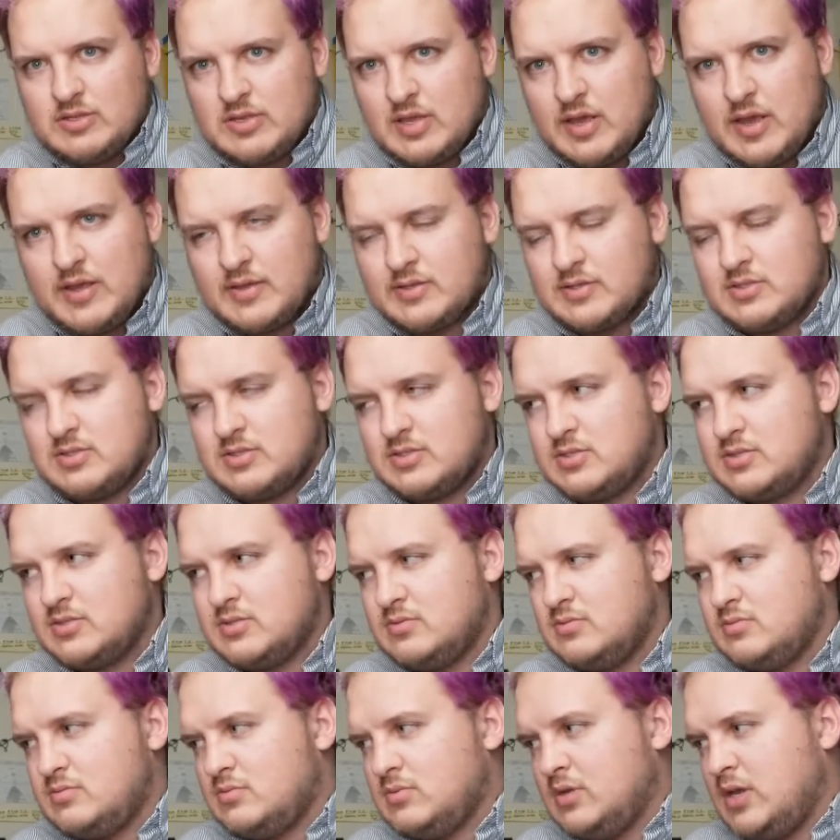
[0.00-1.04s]
it's
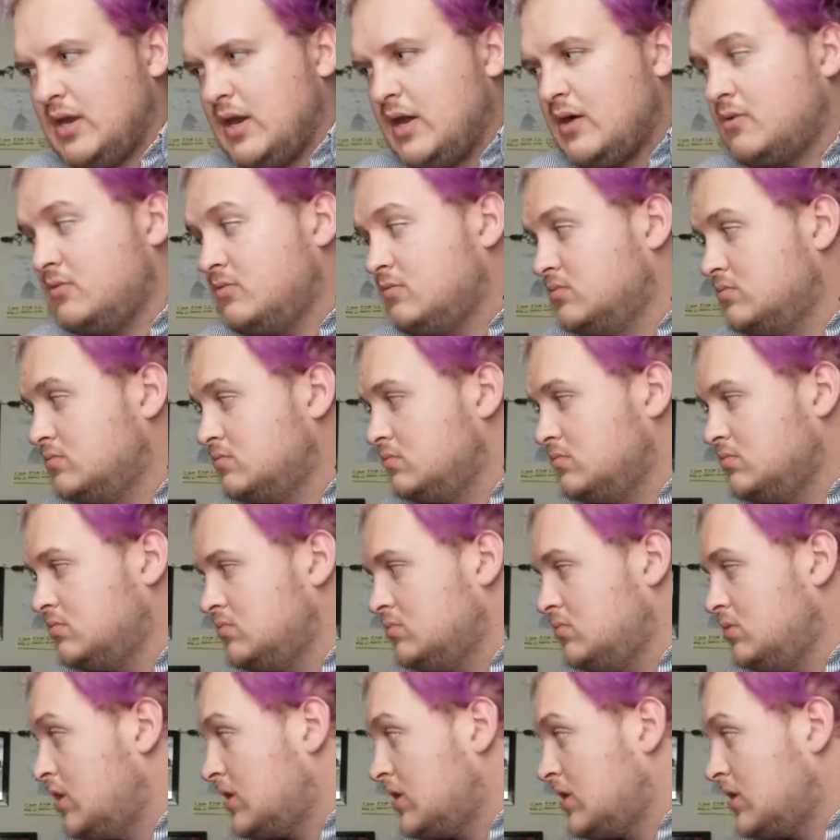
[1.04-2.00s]
not